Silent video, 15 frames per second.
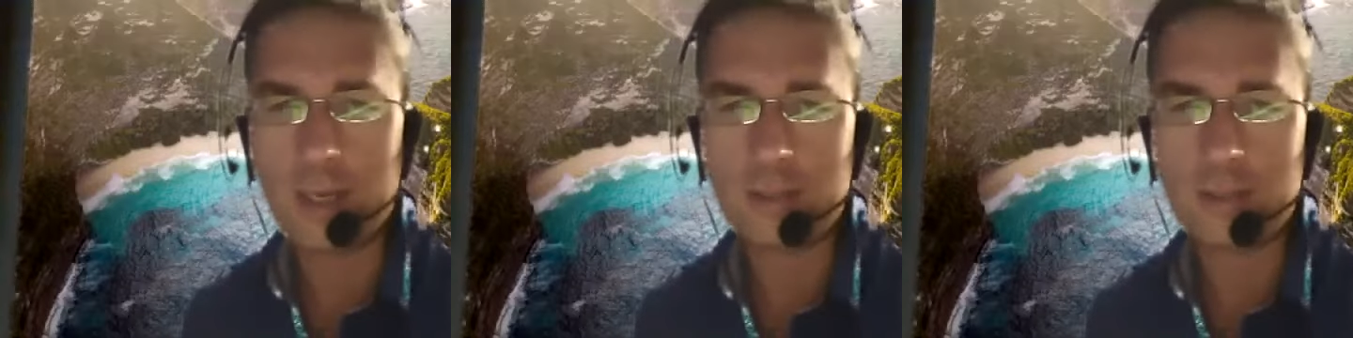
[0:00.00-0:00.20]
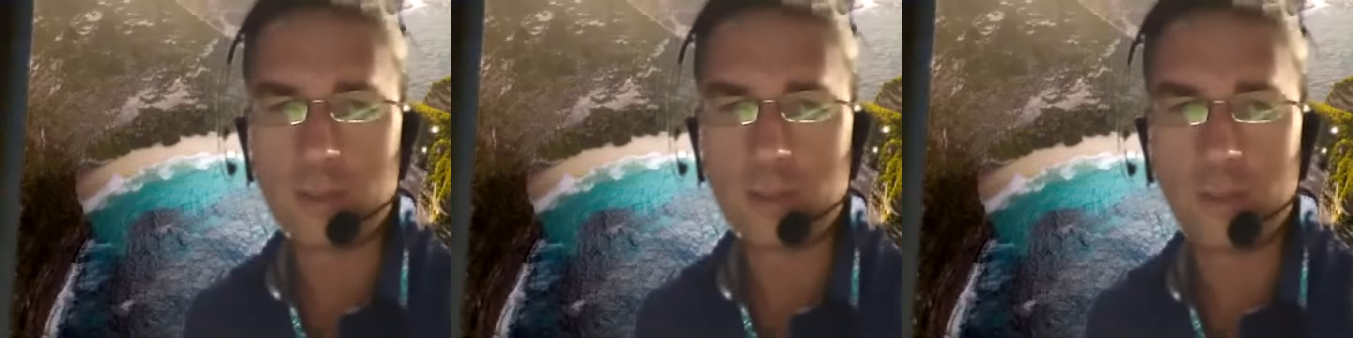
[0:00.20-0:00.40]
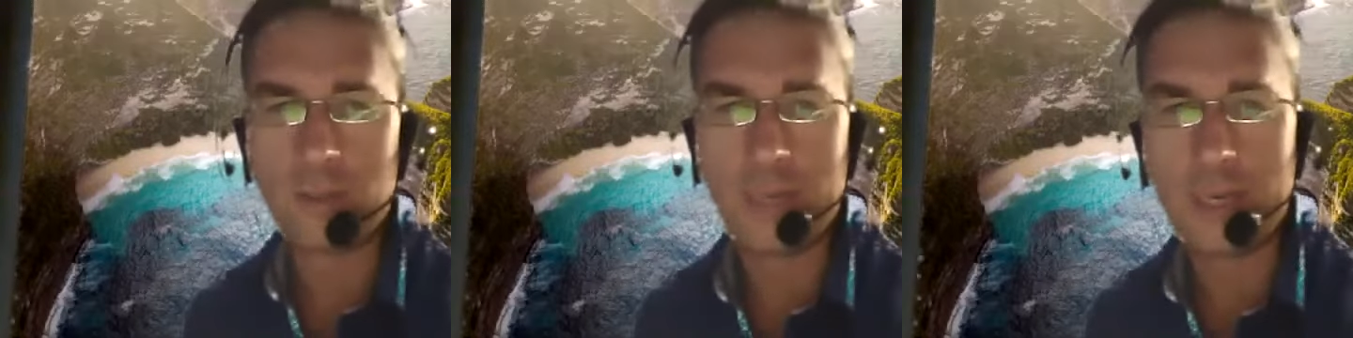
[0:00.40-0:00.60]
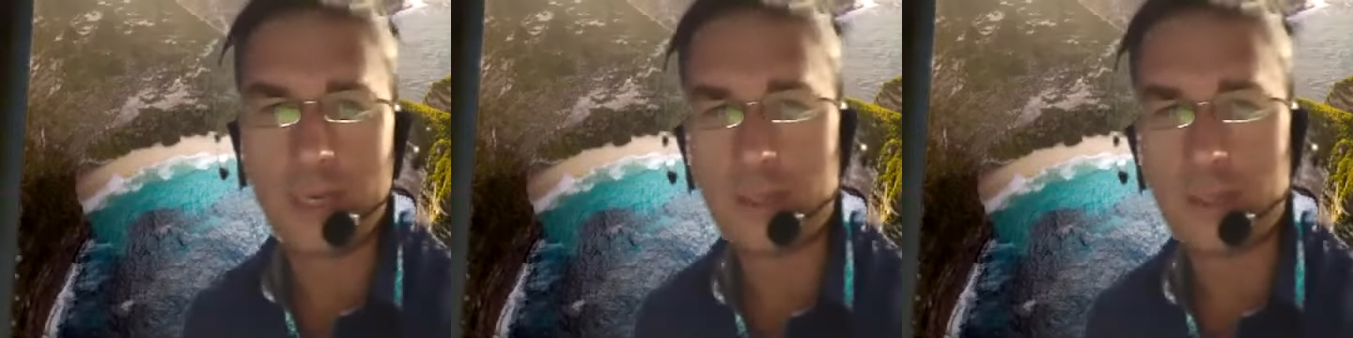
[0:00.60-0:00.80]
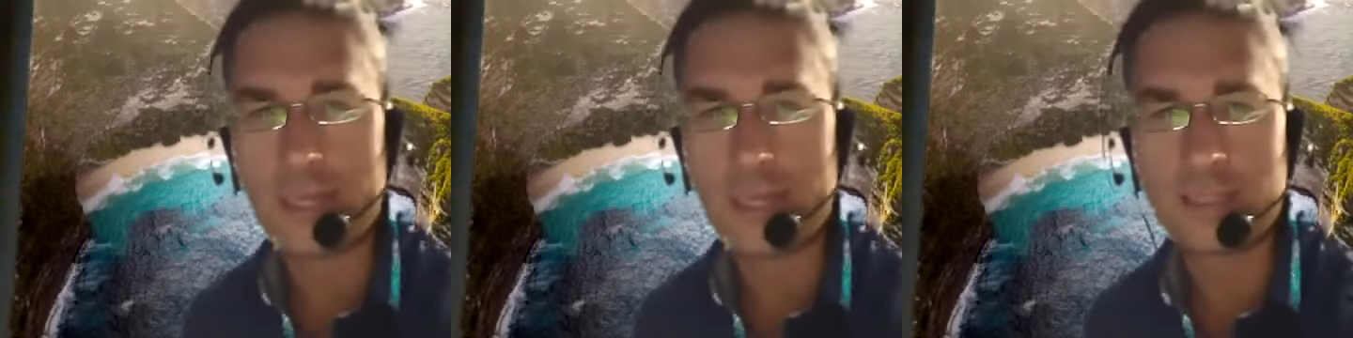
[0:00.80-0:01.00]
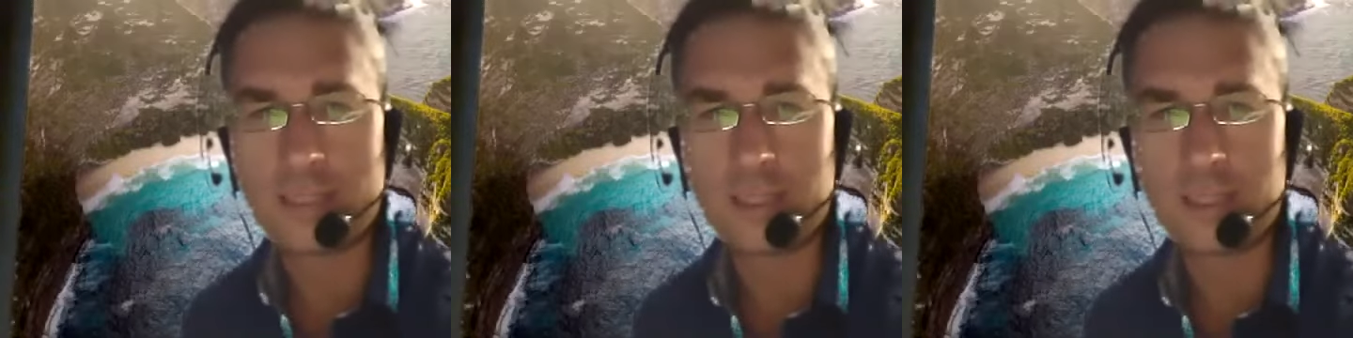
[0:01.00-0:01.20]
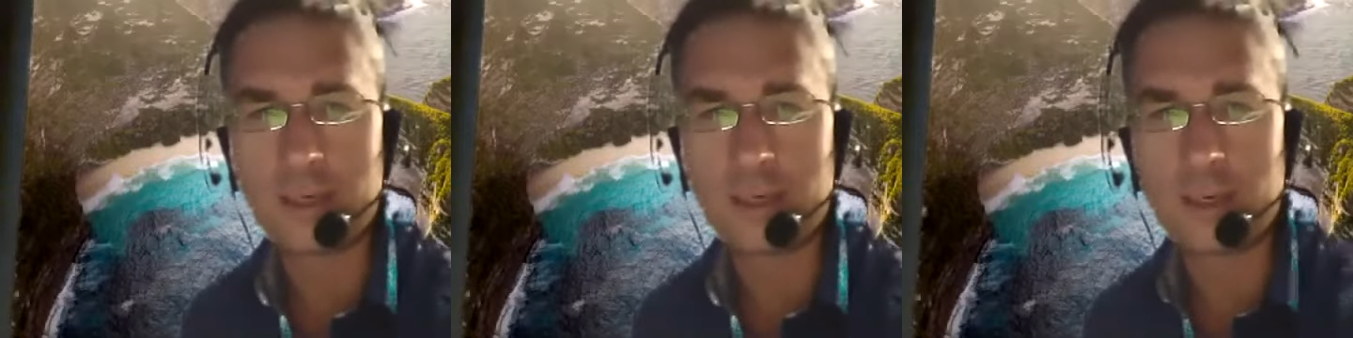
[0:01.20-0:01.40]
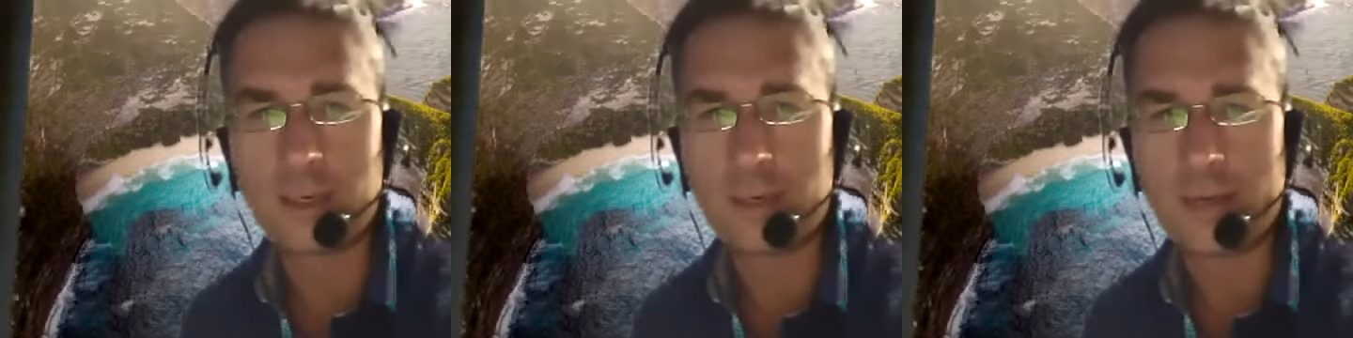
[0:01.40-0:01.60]
told me last year
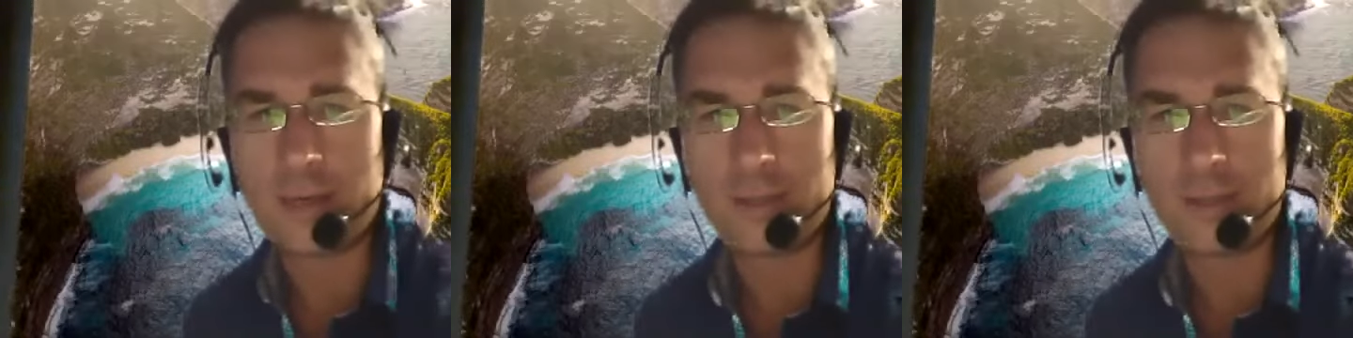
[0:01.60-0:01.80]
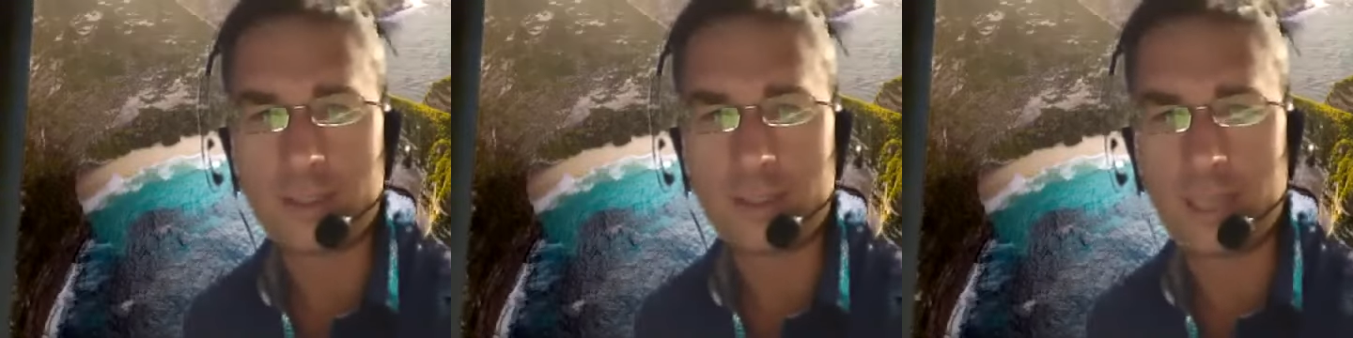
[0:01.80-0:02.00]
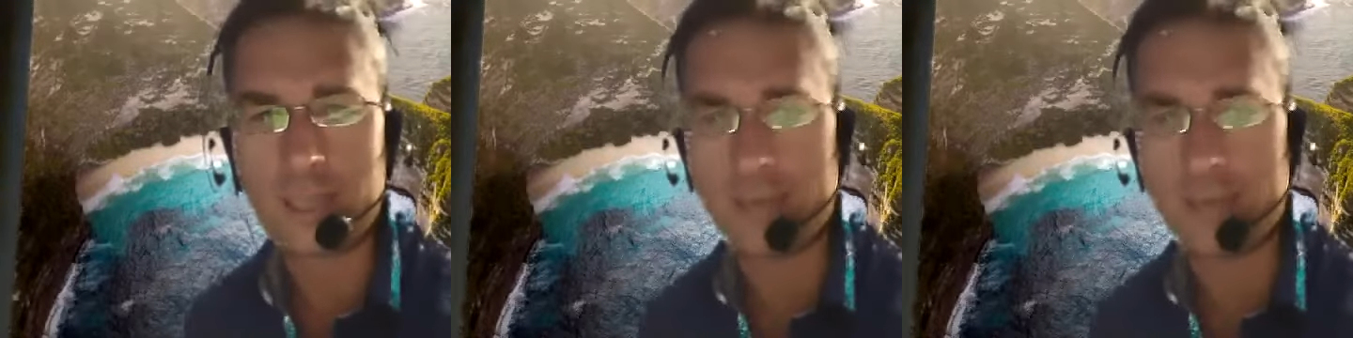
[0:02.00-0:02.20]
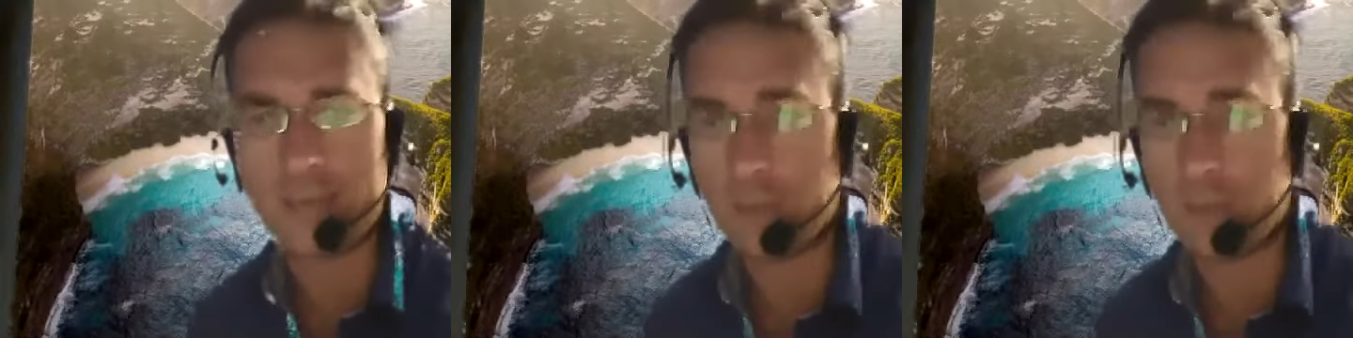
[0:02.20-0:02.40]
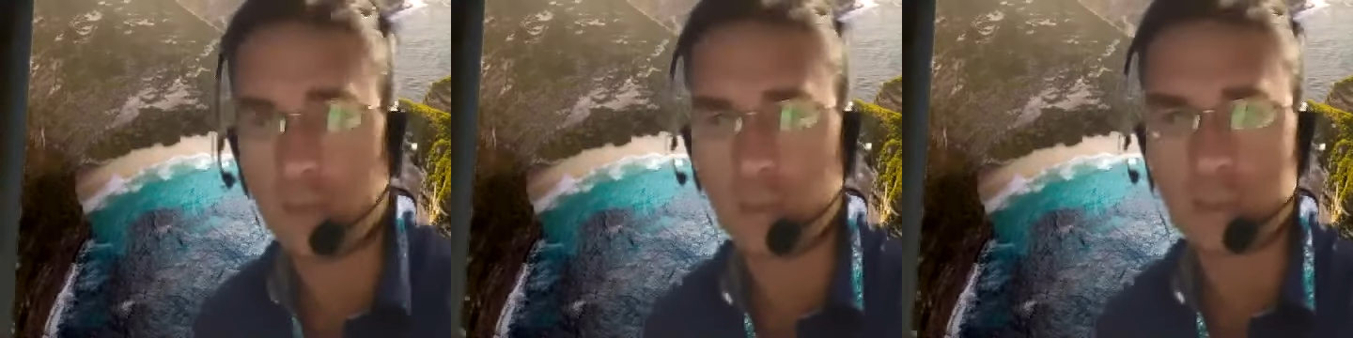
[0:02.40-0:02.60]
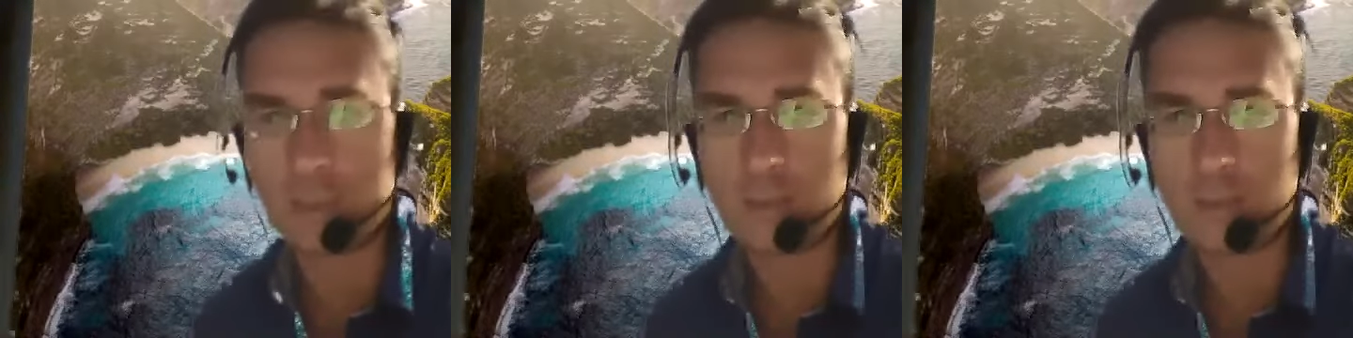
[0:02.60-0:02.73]
around this time he was